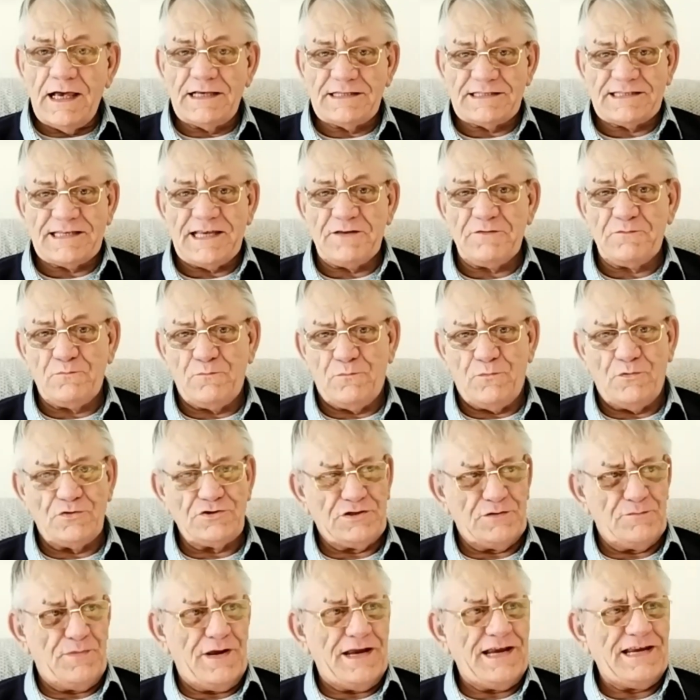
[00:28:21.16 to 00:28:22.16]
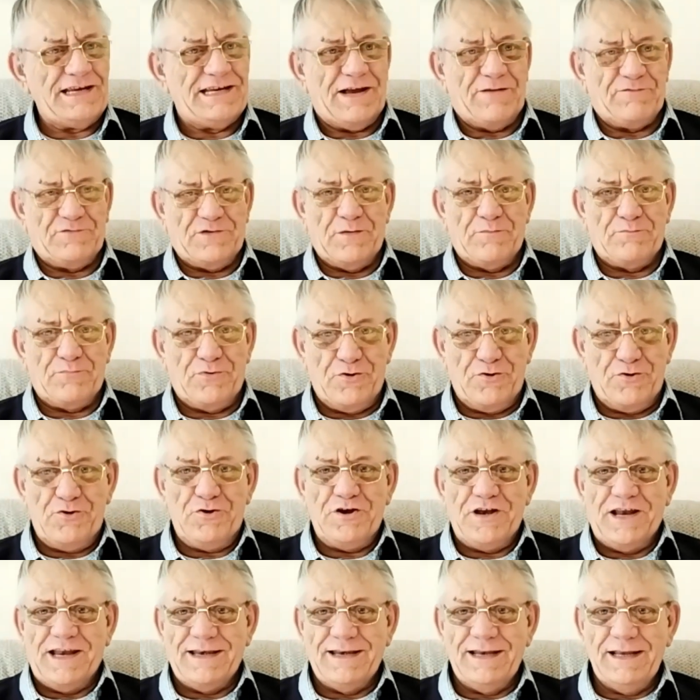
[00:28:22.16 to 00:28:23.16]
I said, What do you mean you're having a
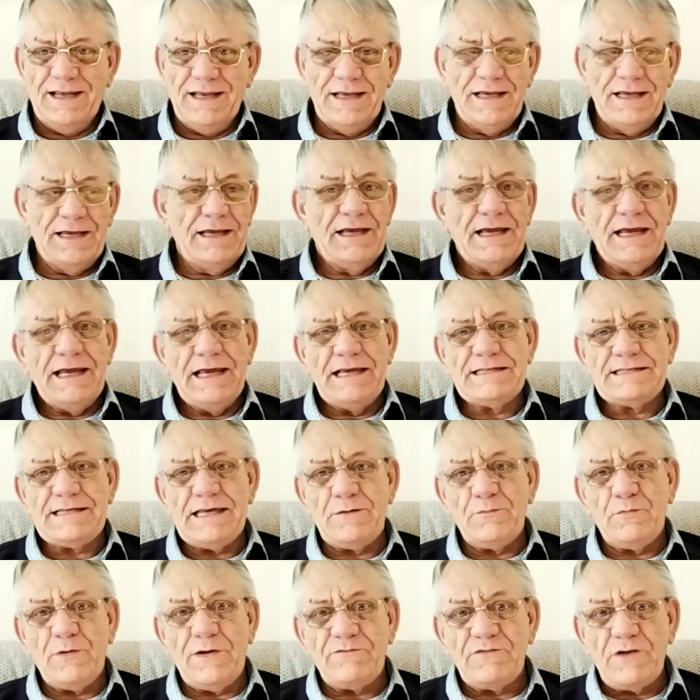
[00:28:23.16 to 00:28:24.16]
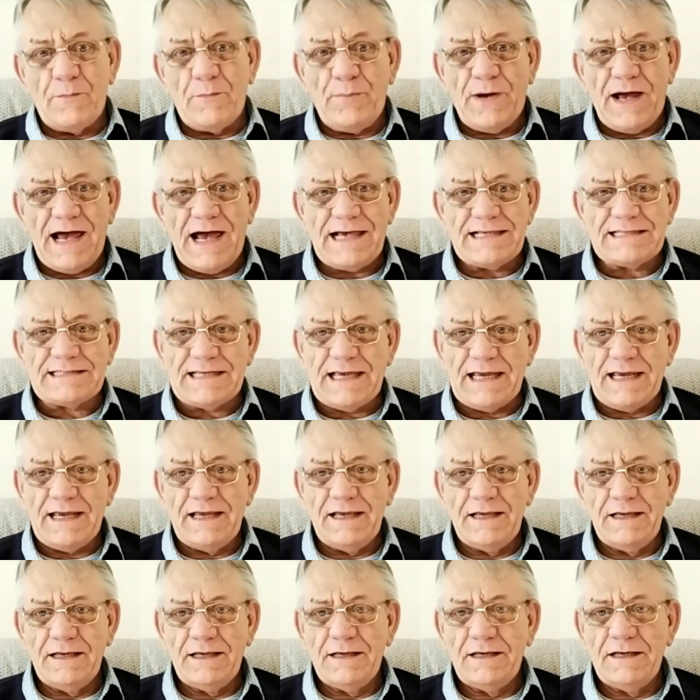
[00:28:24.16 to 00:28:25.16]
burning? He said, We're having a party.
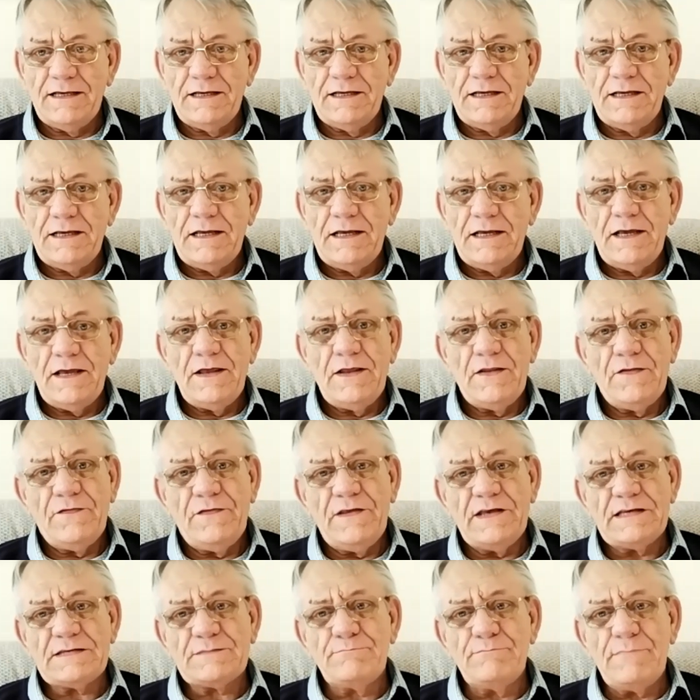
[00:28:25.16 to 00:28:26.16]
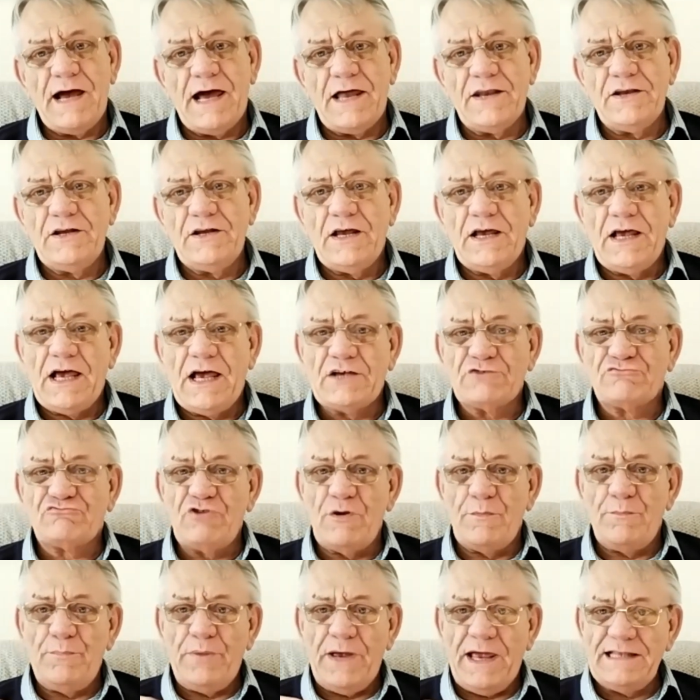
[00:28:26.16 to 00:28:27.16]
This man has
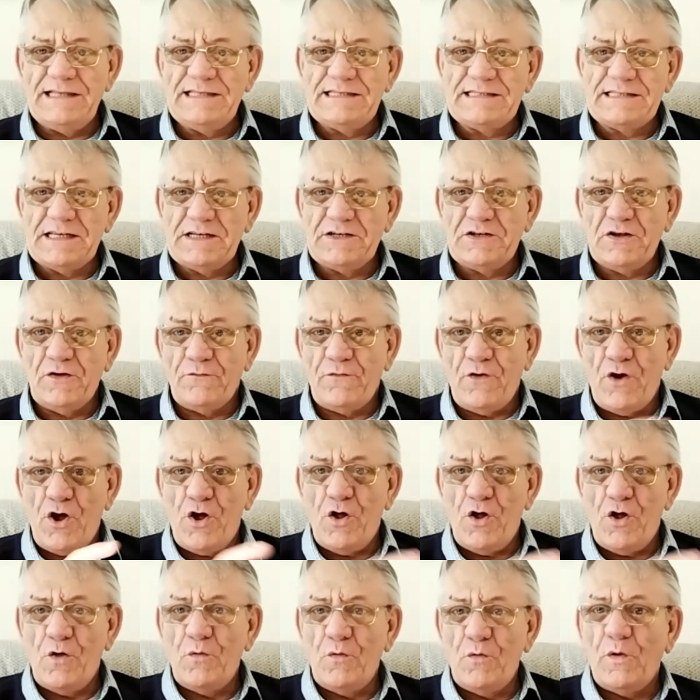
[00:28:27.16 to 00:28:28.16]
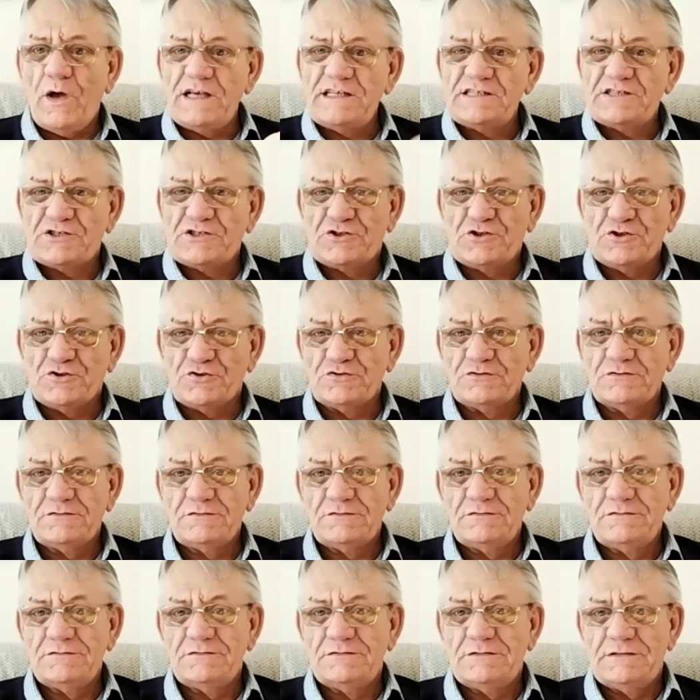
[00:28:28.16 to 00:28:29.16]
repented of all what he's done
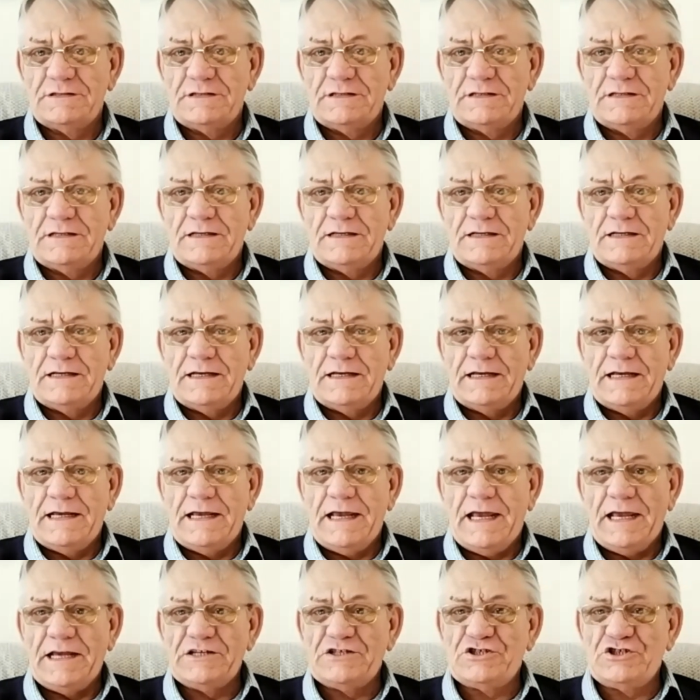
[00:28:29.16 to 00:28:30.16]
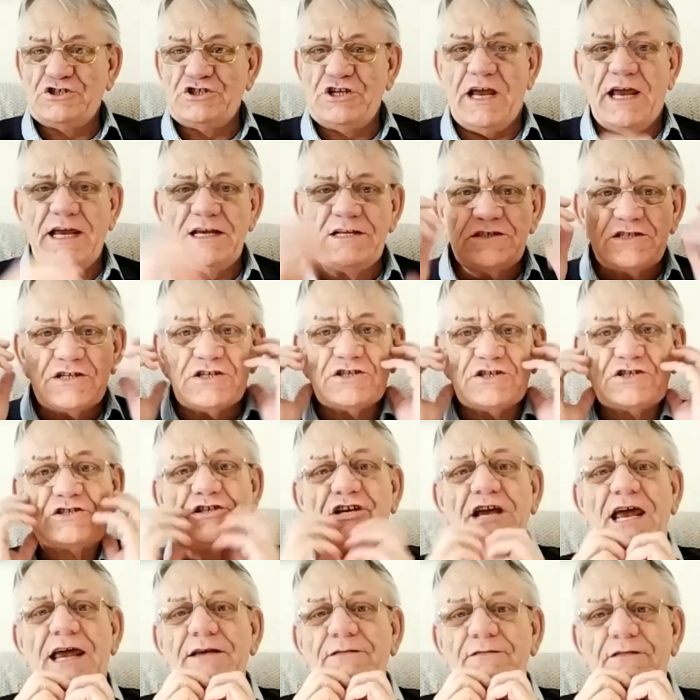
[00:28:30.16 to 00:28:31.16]
he's changed, he's
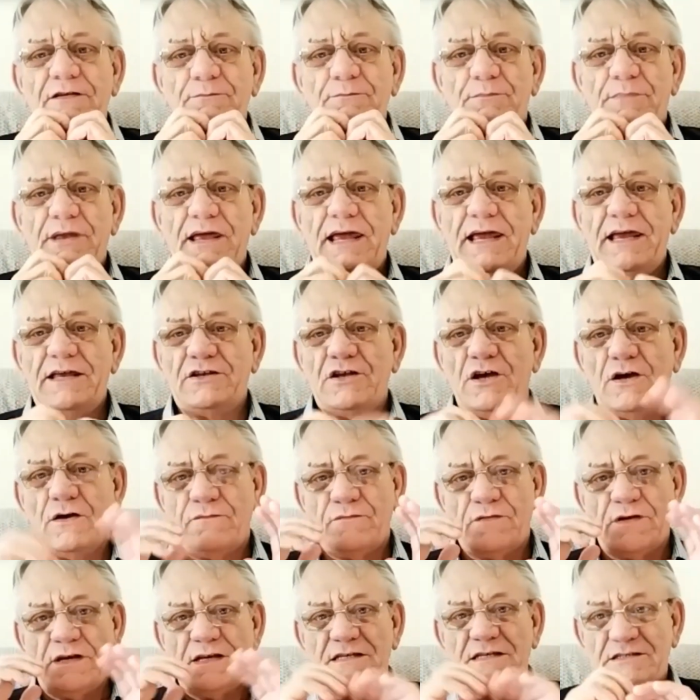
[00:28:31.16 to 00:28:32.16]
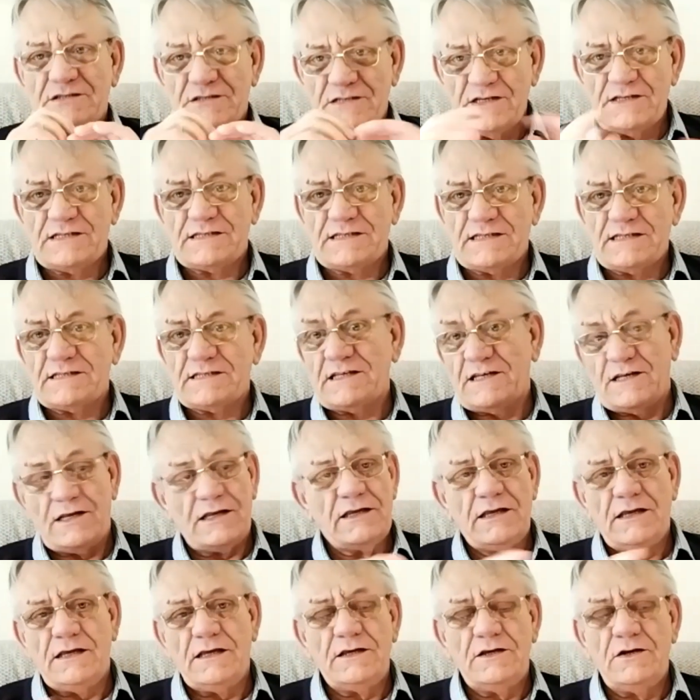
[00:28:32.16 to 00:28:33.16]
changed his beard off, and he's this, this, and
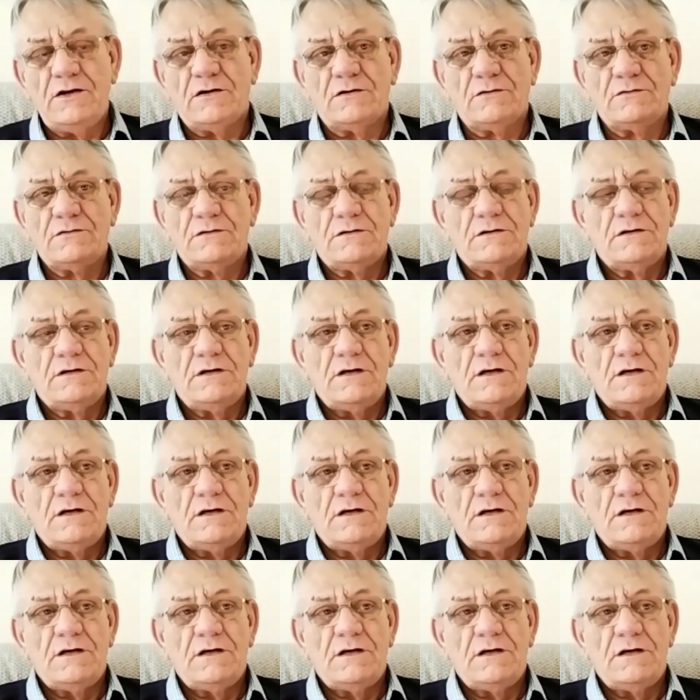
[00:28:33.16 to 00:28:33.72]
you know.